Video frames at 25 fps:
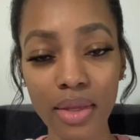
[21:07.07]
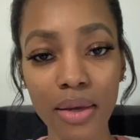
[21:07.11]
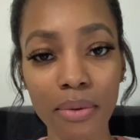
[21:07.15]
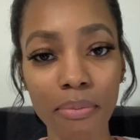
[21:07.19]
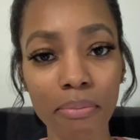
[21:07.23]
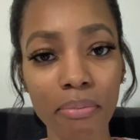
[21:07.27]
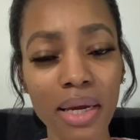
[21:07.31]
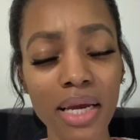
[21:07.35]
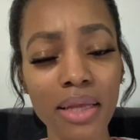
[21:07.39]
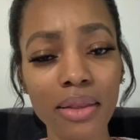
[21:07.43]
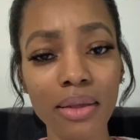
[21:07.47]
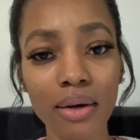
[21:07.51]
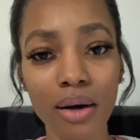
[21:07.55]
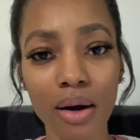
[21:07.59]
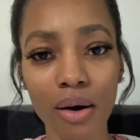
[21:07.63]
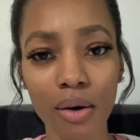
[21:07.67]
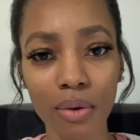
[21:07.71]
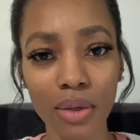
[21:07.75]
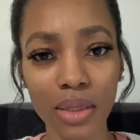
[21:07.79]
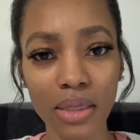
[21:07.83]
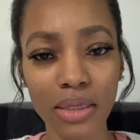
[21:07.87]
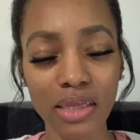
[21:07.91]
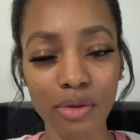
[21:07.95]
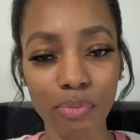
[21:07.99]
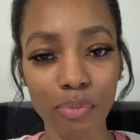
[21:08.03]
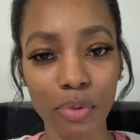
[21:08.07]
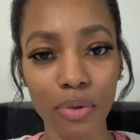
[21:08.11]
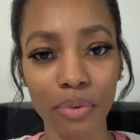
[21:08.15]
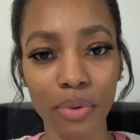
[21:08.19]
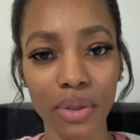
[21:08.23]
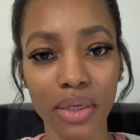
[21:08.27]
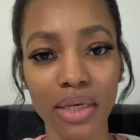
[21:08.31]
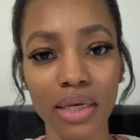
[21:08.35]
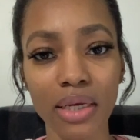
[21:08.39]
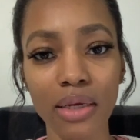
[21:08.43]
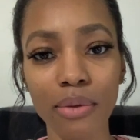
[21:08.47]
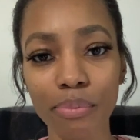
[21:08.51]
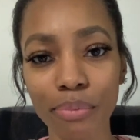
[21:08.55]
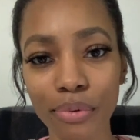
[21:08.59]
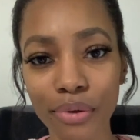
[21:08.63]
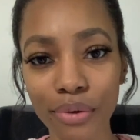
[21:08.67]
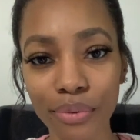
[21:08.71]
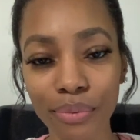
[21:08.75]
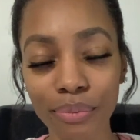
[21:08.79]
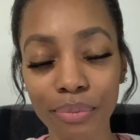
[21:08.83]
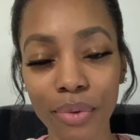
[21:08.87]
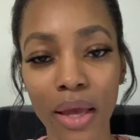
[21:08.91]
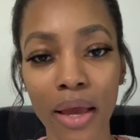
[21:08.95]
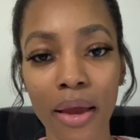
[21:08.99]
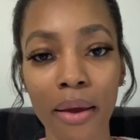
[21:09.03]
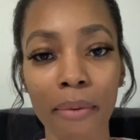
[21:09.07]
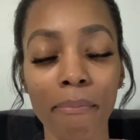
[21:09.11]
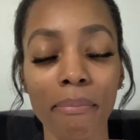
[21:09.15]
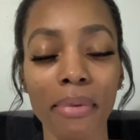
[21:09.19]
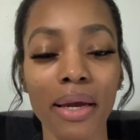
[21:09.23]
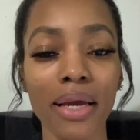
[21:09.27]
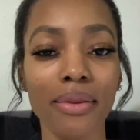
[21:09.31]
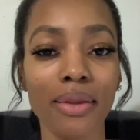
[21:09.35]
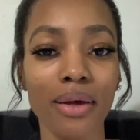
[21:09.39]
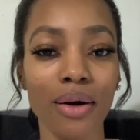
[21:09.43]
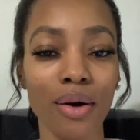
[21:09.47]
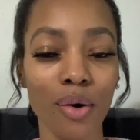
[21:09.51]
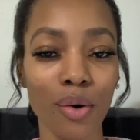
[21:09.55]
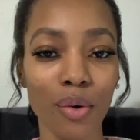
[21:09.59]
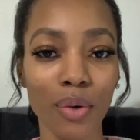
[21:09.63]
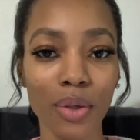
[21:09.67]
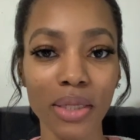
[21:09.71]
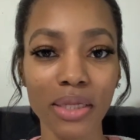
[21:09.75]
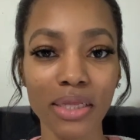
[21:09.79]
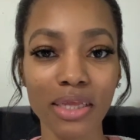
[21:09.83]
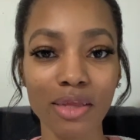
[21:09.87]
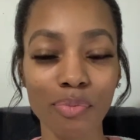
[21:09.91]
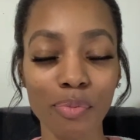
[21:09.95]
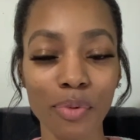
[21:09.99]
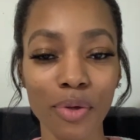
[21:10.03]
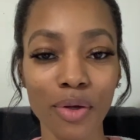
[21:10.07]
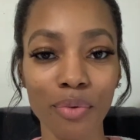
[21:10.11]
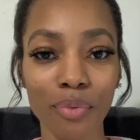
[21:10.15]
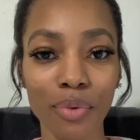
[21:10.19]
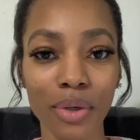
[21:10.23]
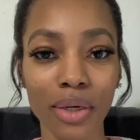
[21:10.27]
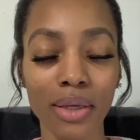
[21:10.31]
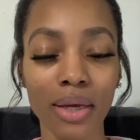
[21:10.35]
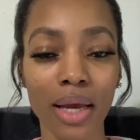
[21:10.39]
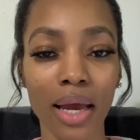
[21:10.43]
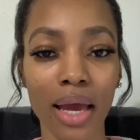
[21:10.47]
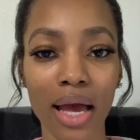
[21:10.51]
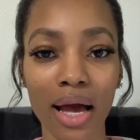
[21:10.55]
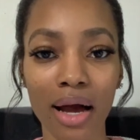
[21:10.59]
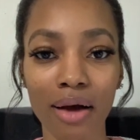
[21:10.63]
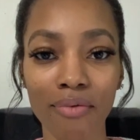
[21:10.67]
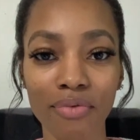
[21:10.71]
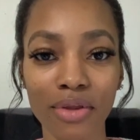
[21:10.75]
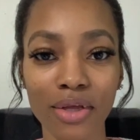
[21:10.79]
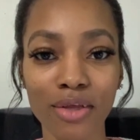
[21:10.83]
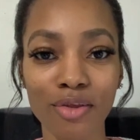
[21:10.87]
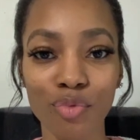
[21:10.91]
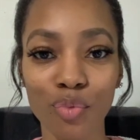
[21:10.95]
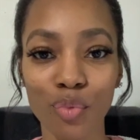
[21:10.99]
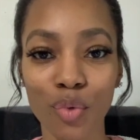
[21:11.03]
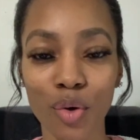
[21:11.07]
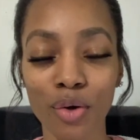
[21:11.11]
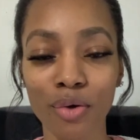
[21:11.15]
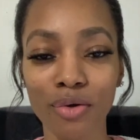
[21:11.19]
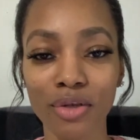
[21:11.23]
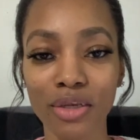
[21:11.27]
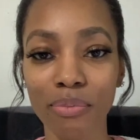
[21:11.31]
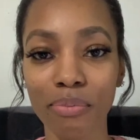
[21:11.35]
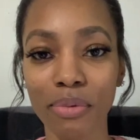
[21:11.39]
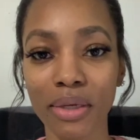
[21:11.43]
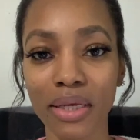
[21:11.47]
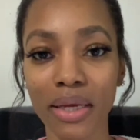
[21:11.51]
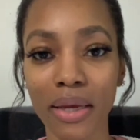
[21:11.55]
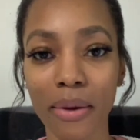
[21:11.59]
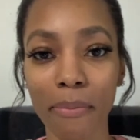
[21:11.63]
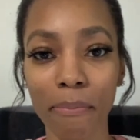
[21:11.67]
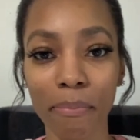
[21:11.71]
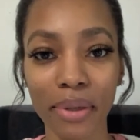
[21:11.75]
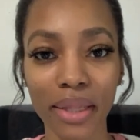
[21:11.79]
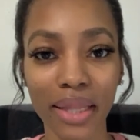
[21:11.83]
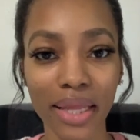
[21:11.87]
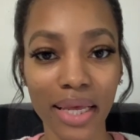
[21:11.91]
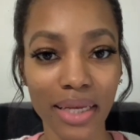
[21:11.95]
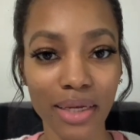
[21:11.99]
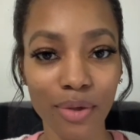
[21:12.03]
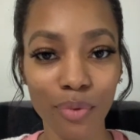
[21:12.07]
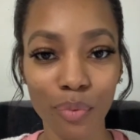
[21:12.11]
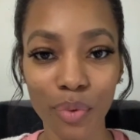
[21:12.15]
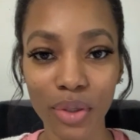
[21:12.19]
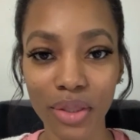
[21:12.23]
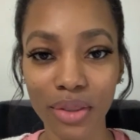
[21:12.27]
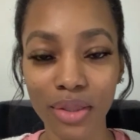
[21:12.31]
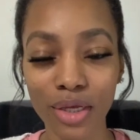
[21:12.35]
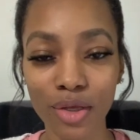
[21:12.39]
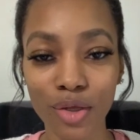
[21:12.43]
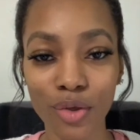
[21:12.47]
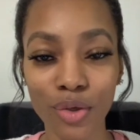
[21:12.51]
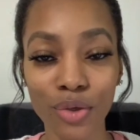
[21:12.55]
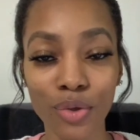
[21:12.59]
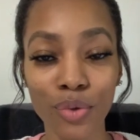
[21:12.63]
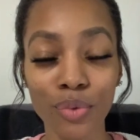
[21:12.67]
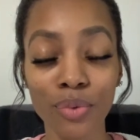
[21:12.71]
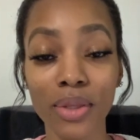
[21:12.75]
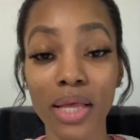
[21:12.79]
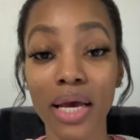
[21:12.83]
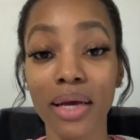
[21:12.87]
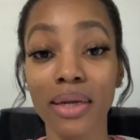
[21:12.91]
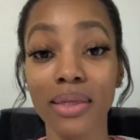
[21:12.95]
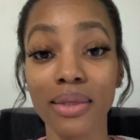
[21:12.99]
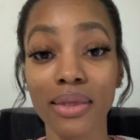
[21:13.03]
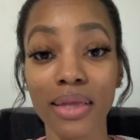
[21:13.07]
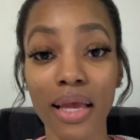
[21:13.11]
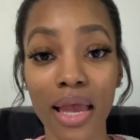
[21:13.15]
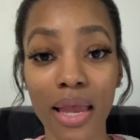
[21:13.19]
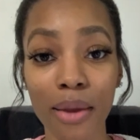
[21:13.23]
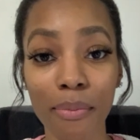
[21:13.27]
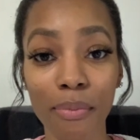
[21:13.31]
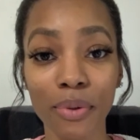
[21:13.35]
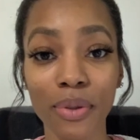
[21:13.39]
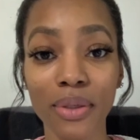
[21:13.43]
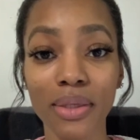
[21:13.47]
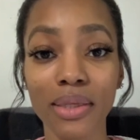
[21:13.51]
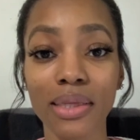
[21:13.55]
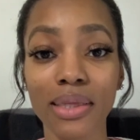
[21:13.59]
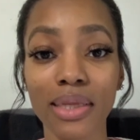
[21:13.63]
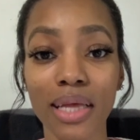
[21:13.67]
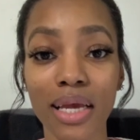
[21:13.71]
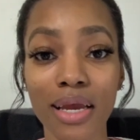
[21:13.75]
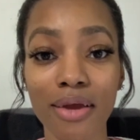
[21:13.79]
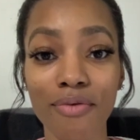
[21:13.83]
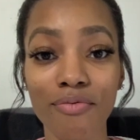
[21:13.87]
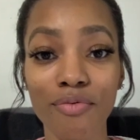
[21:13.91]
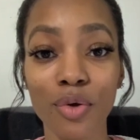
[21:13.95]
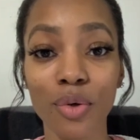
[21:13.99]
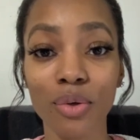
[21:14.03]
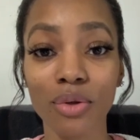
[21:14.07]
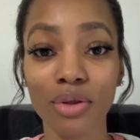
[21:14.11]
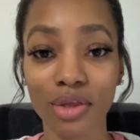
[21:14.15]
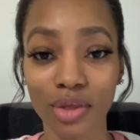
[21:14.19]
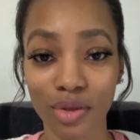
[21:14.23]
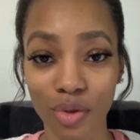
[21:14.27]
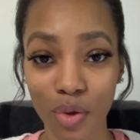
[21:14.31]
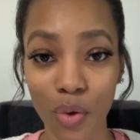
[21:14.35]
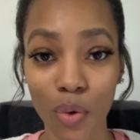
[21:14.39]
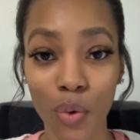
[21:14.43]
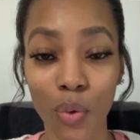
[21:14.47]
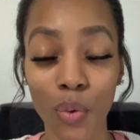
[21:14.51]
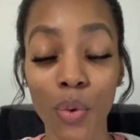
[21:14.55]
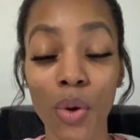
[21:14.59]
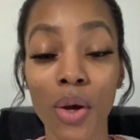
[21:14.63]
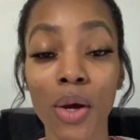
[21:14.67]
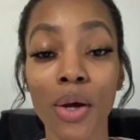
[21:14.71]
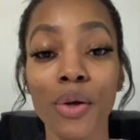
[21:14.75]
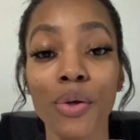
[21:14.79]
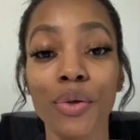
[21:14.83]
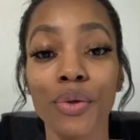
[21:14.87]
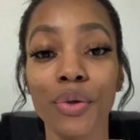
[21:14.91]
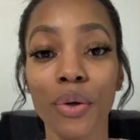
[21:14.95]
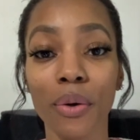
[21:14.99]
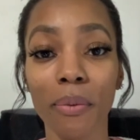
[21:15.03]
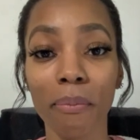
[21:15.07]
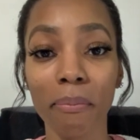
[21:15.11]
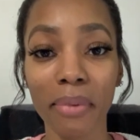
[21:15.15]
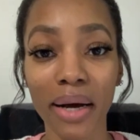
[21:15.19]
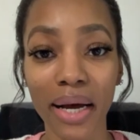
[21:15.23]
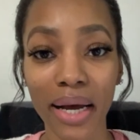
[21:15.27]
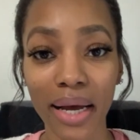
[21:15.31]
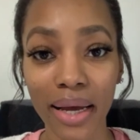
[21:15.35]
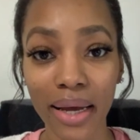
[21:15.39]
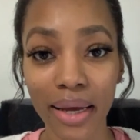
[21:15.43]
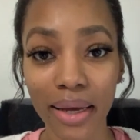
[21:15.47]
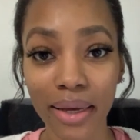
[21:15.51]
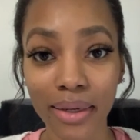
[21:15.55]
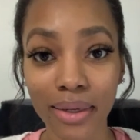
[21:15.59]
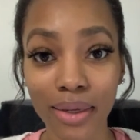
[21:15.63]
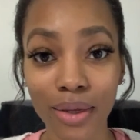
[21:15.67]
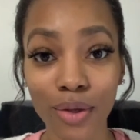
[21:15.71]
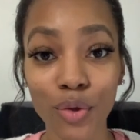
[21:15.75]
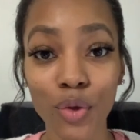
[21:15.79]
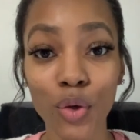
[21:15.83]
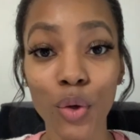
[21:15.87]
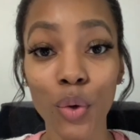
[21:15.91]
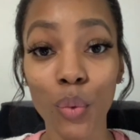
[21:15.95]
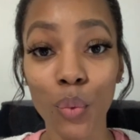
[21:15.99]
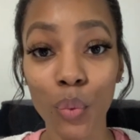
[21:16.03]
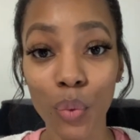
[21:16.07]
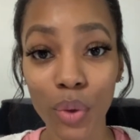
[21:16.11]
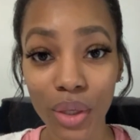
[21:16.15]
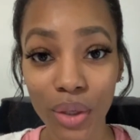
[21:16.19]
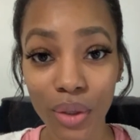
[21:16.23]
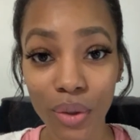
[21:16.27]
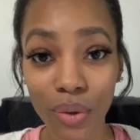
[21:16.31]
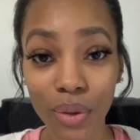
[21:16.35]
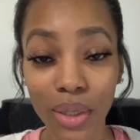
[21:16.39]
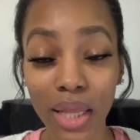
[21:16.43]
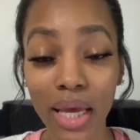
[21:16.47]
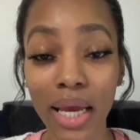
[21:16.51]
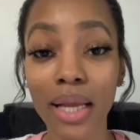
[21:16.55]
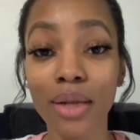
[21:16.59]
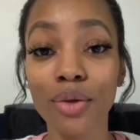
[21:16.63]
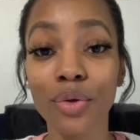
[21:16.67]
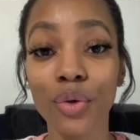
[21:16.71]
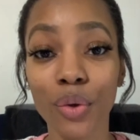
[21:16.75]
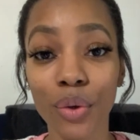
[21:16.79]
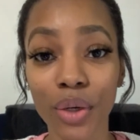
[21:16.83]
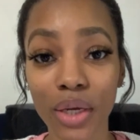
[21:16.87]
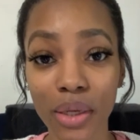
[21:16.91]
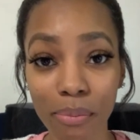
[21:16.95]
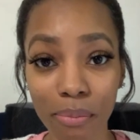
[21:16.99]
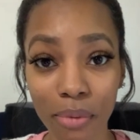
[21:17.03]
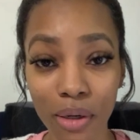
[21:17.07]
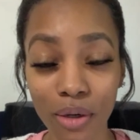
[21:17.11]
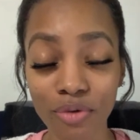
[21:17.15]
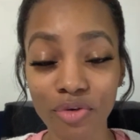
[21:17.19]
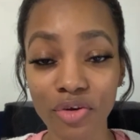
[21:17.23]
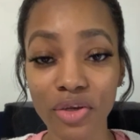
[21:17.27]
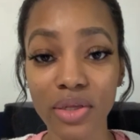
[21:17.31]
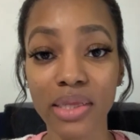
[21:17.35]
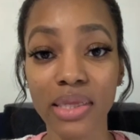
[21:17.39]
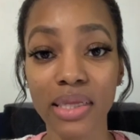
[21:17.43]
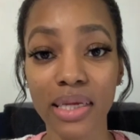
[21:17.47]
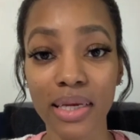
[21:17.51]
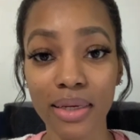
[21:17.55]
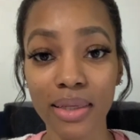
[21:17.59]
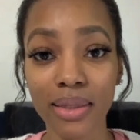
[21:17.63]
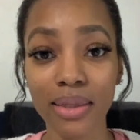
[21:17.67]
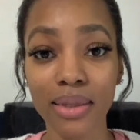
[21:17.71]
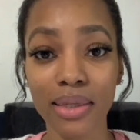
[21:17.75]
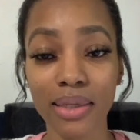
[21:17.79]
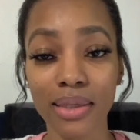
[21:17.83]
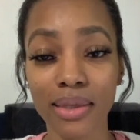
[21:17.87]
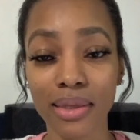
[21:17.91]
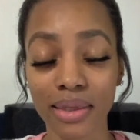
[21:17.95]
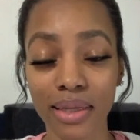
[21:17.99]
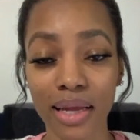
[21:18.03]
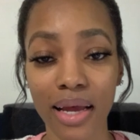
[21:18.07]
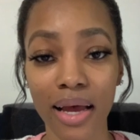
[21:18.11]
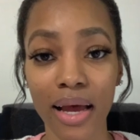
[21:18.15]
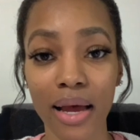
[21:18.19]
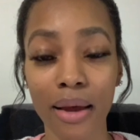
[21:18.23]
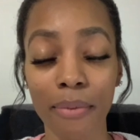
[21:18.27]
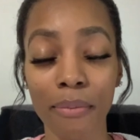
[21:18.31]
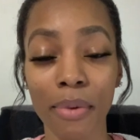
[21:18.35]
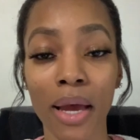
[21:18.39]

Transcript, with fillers: May the Holy Spirit keep you. May the Holy Spirit have this word to be implanted within you that is able to save your soul, your mind, your will, and your emotions in this time.